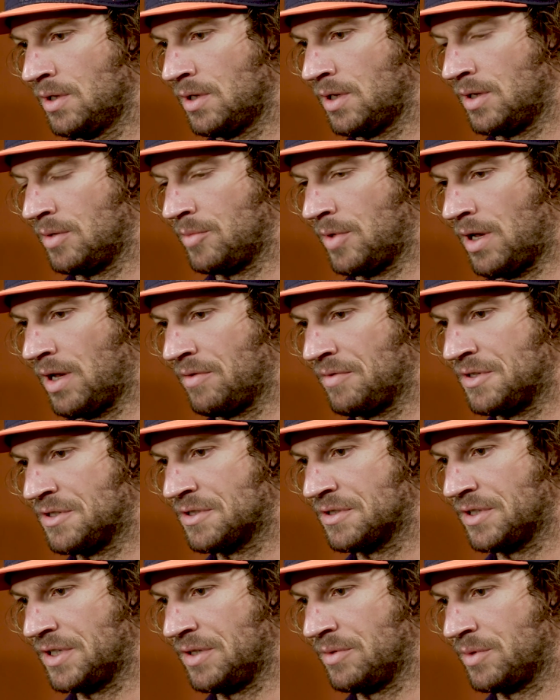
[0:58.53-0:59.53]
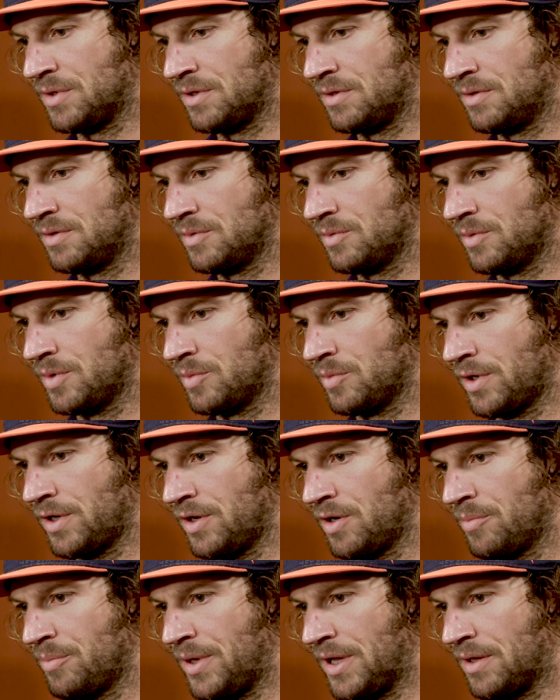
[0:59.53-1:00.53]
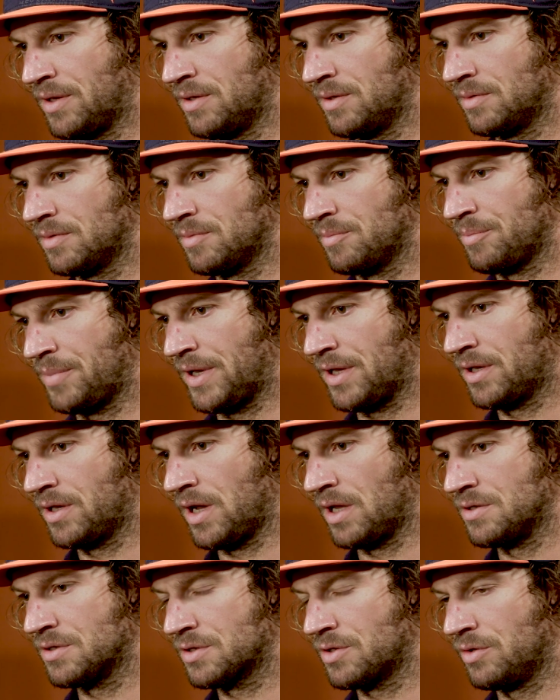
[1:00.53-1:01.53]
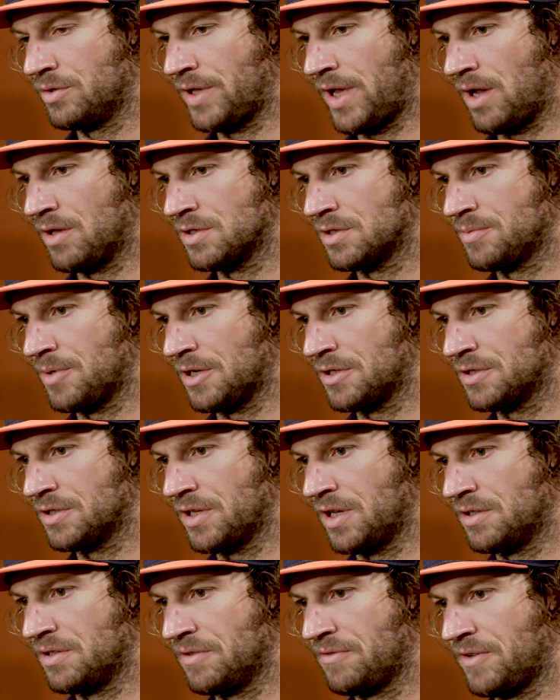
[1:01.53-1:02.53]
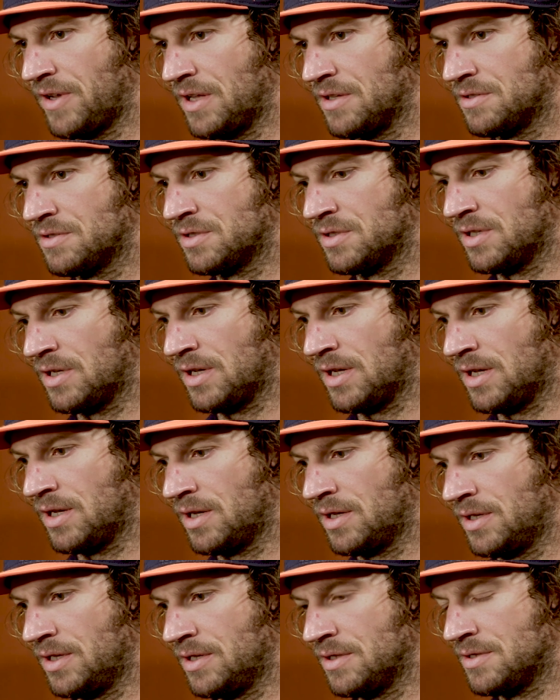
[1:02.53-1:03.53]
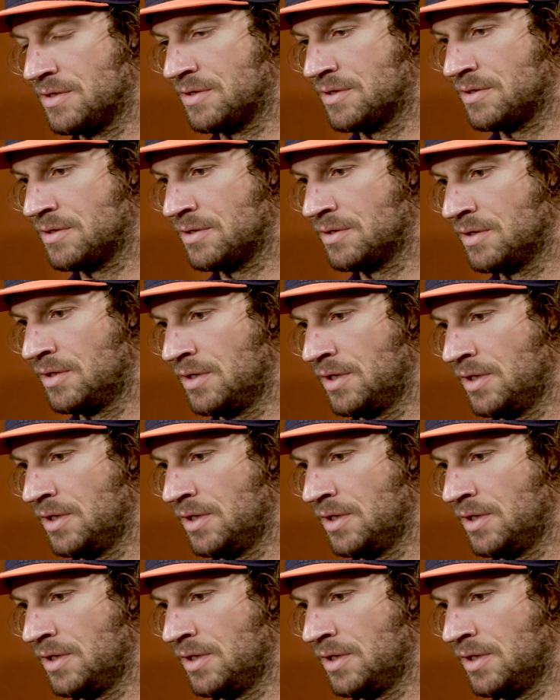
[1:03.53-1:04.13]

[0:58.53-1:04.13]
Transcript: um, obviously, when when one of your big big guns go down, especially on defense, uh, is